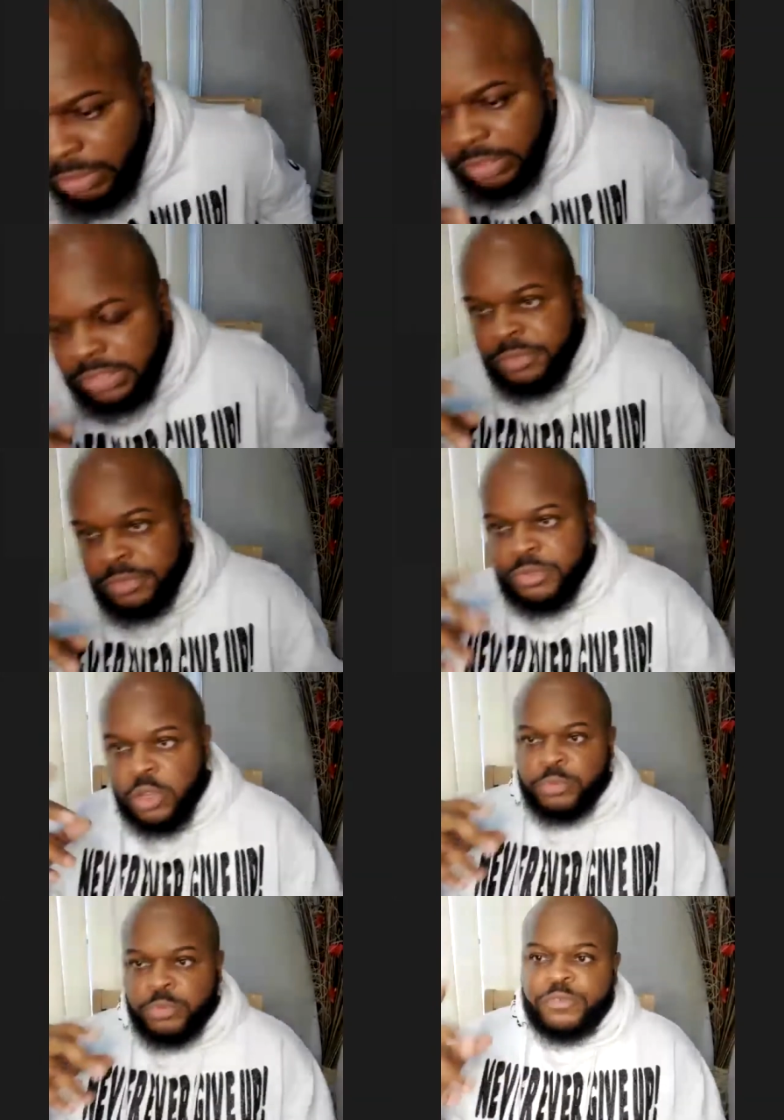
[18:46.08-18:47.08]
and some
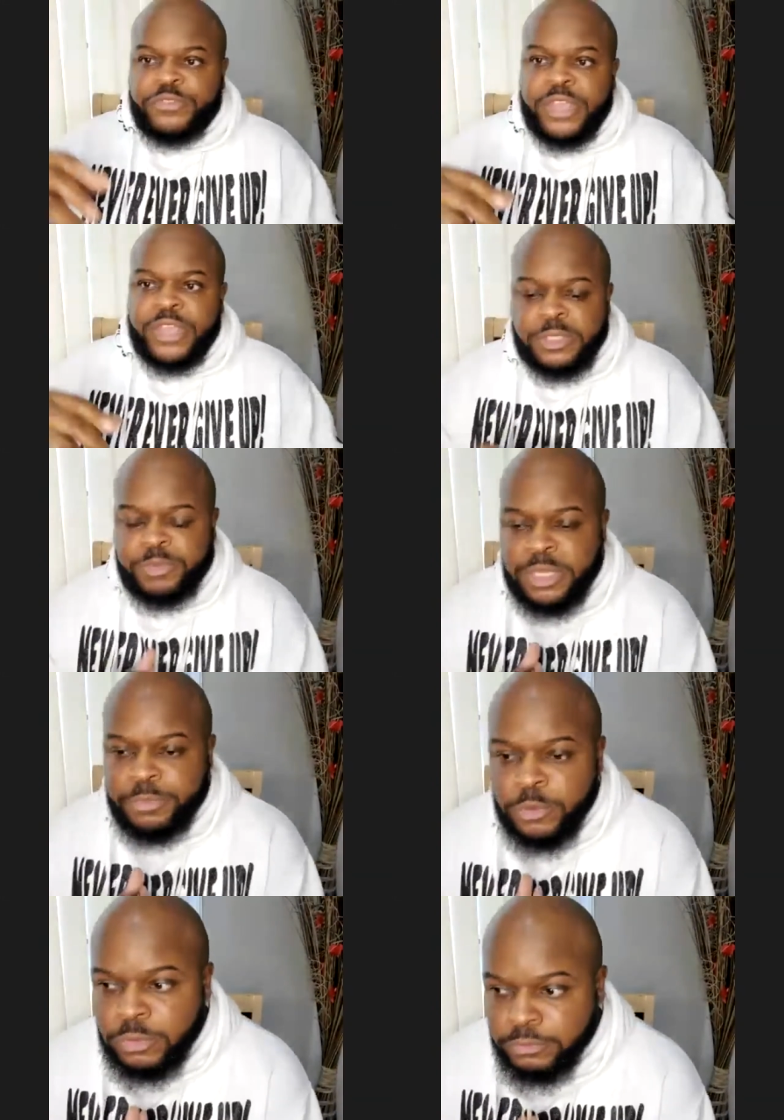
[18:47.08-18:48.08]
notable famous
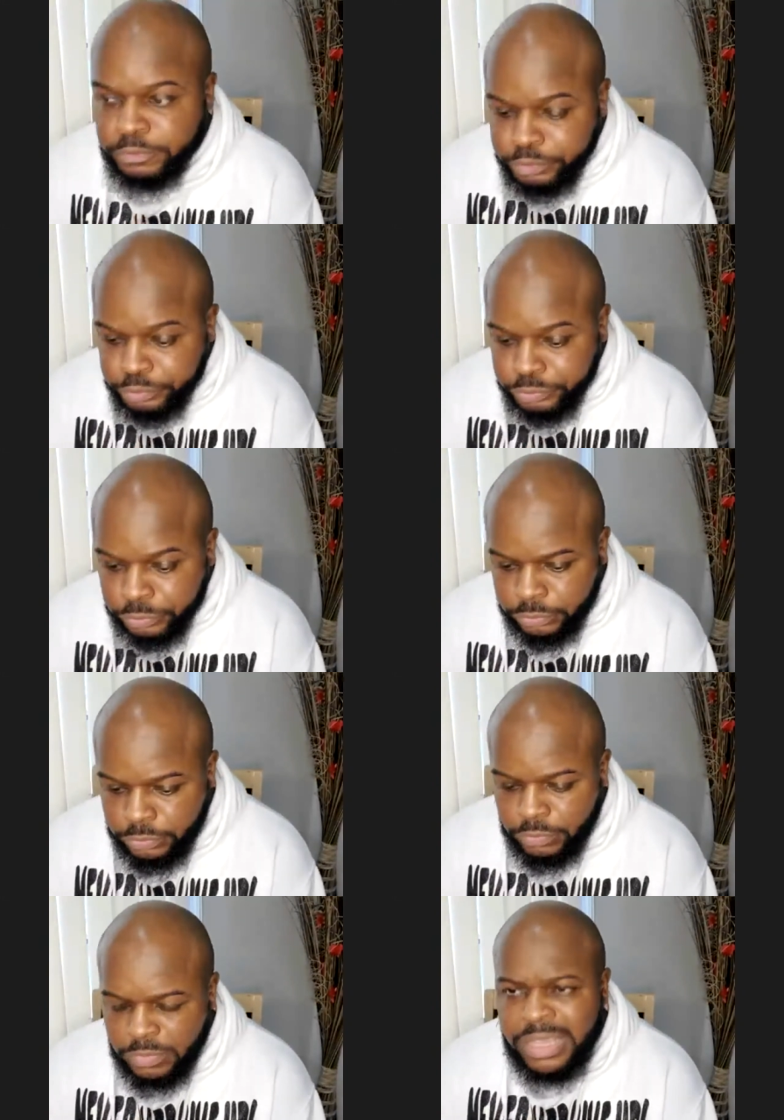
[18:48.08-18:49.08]
people
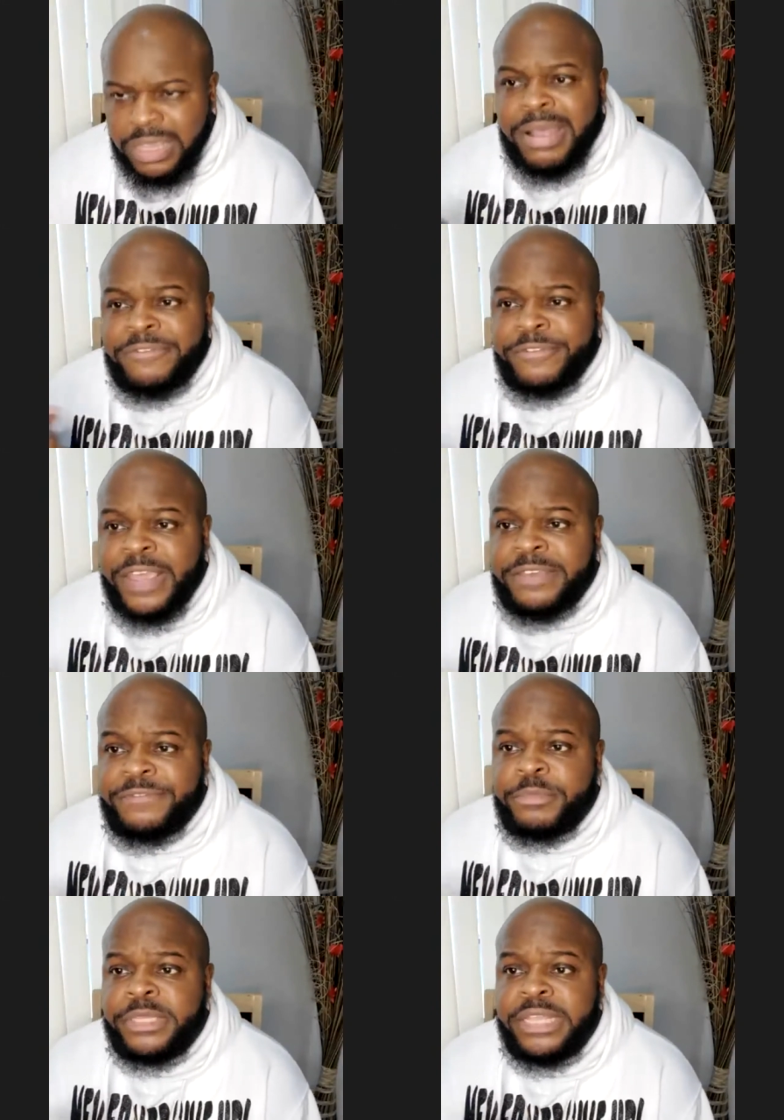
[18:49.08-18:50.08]
and my faith
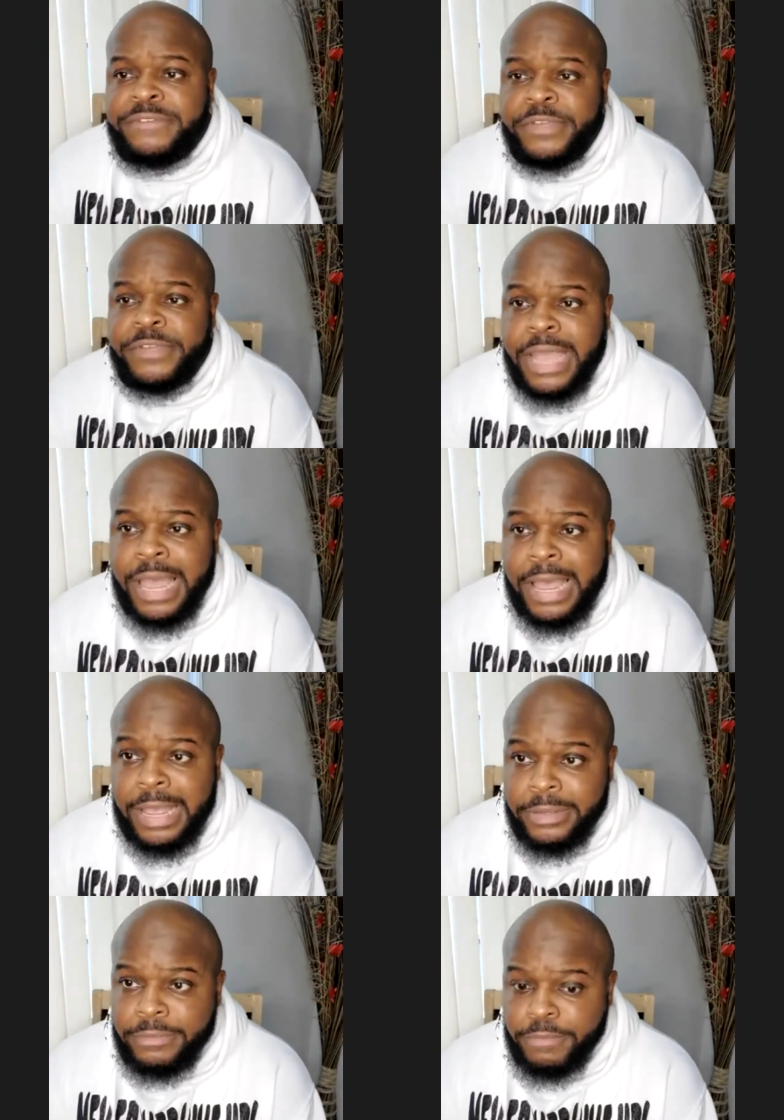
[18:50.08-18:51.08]
and belief in God
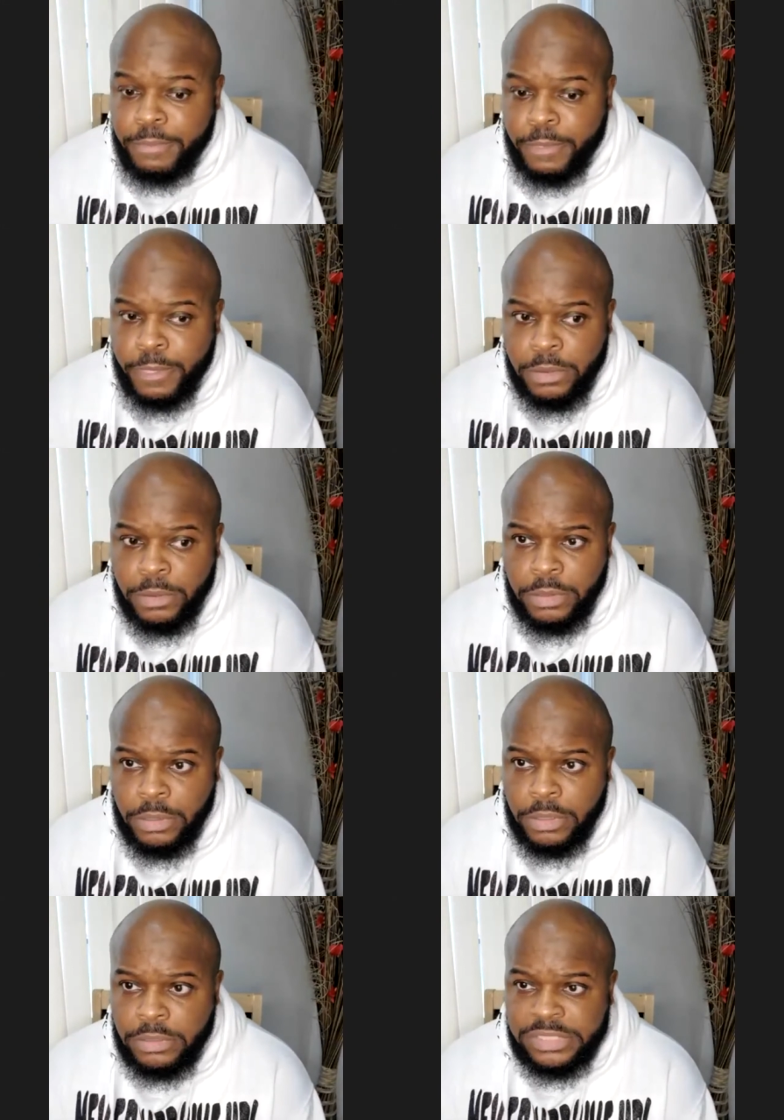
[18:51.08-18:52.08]

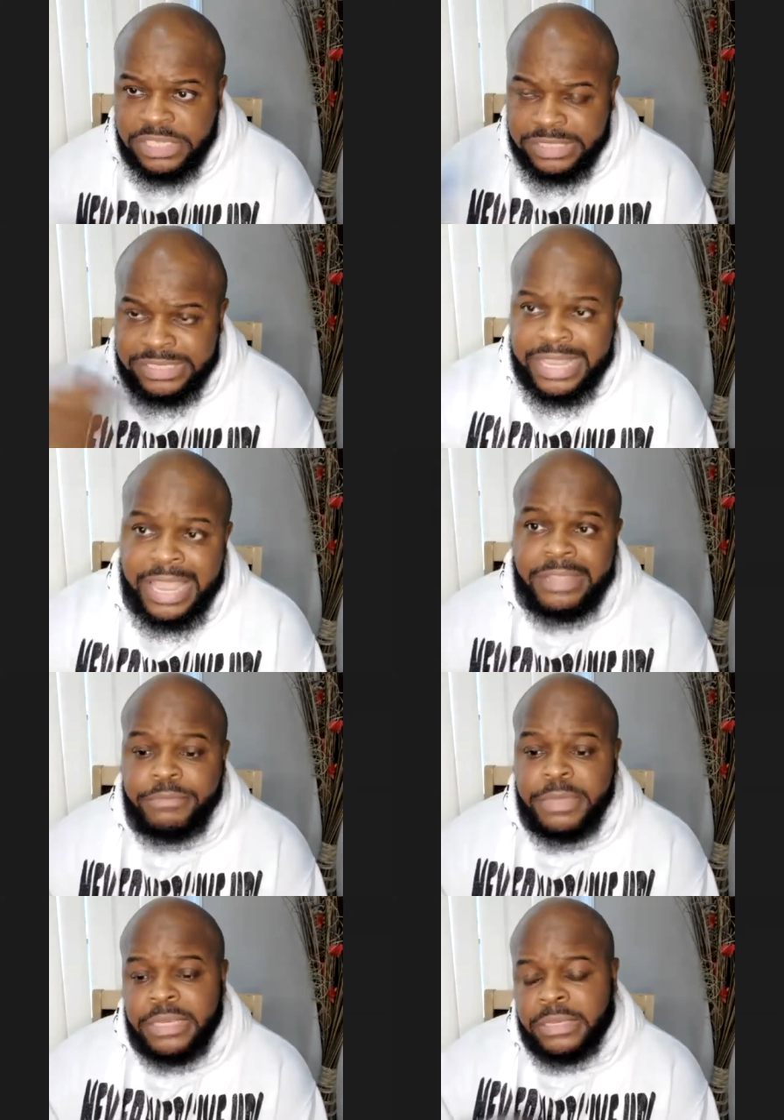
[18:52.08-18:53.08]
sustained
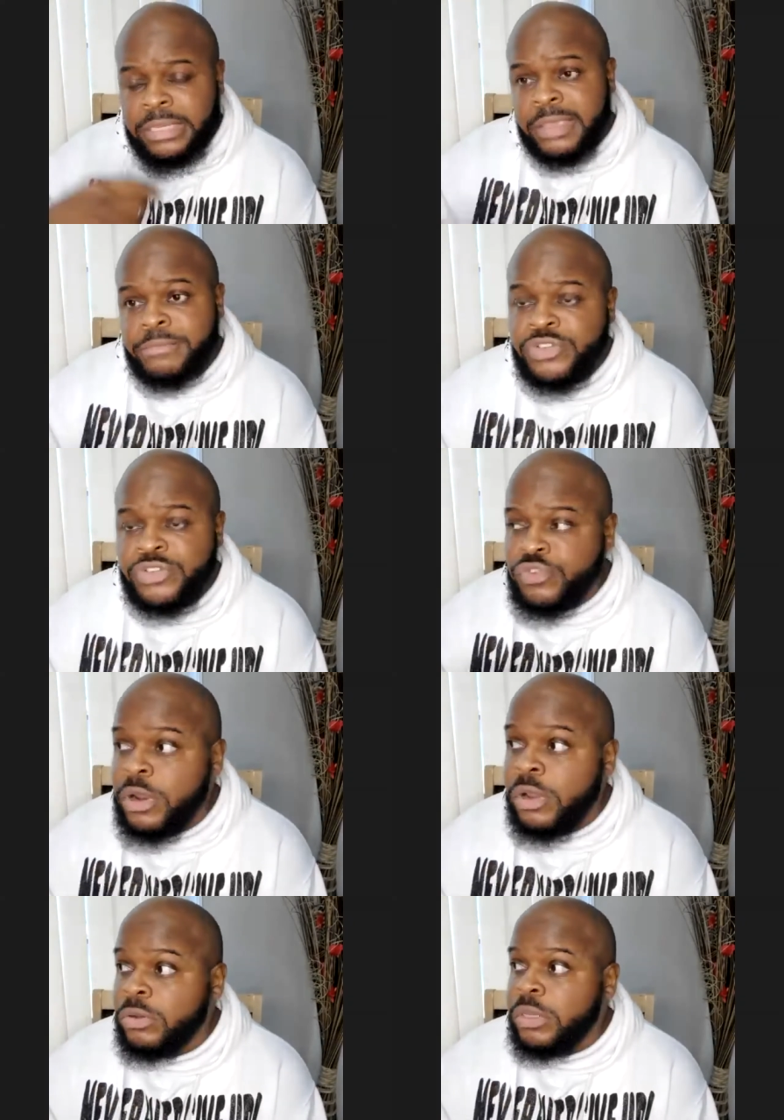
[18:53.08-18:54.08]
me and kept me
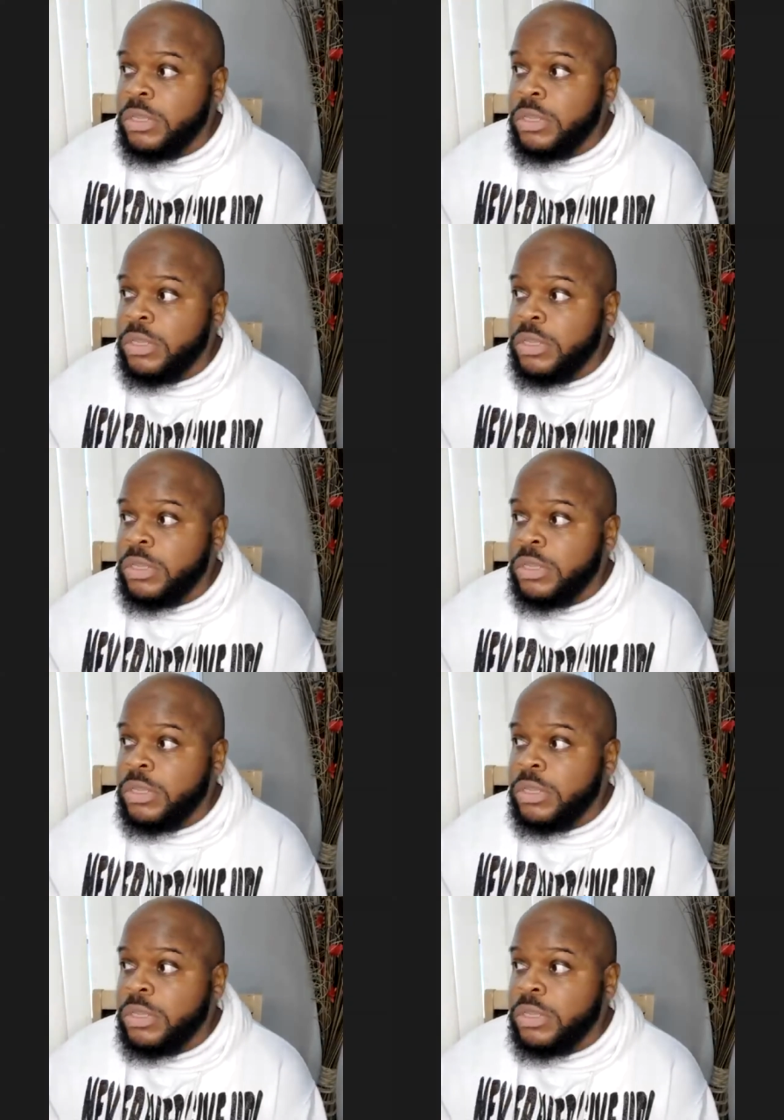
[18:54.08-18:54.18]
strong.